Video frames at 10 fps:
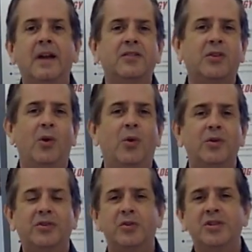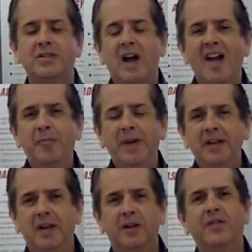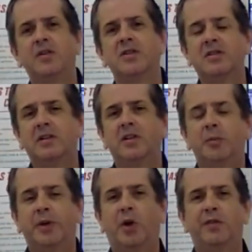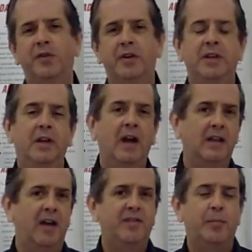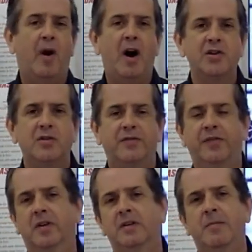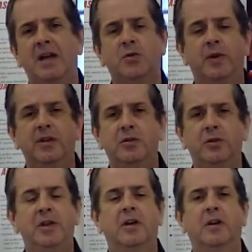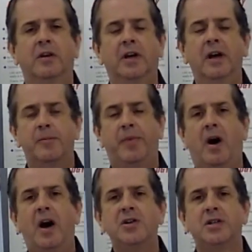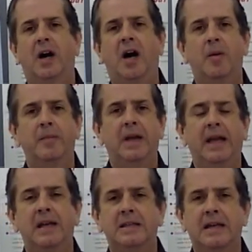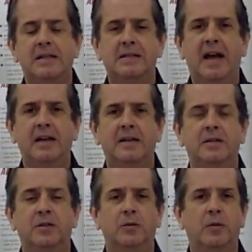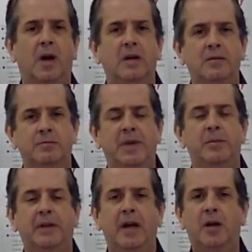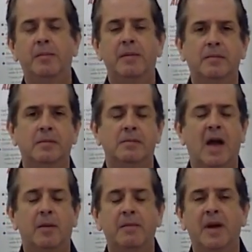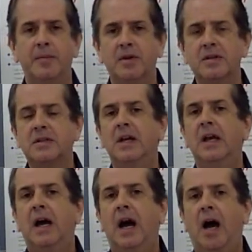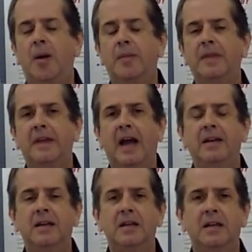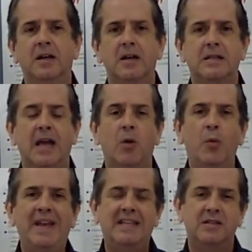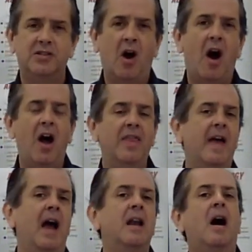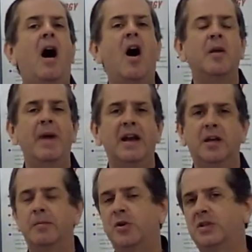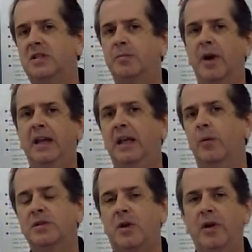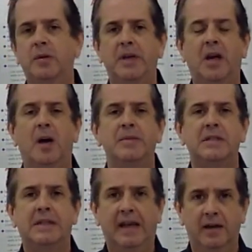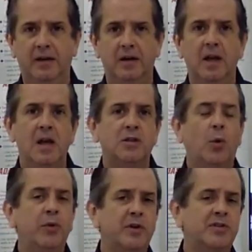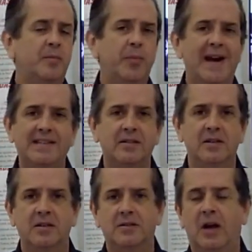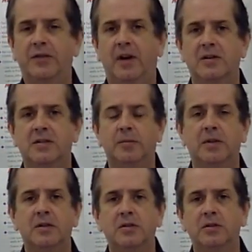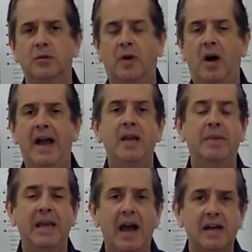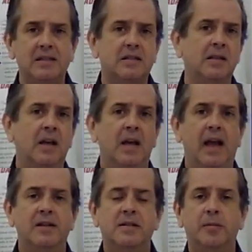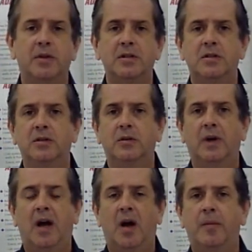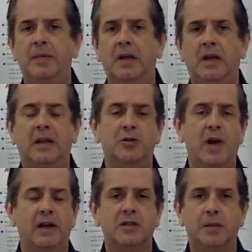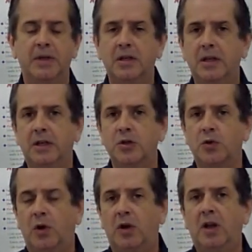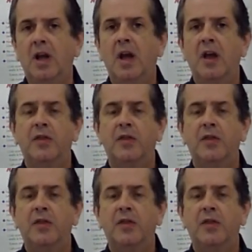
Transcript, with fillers: Yes, yeah, so, so just, I've been here for just a little bit over a year. I left Bosch, my twenty-two year career at Bosch, um, and I decided to uh, be able to help, help members. Um, the idea here is that we saw that automatic emergency braking was going to become standard. So there's some precedences out there similar to uh, A B S and similar to um, electronic stability control.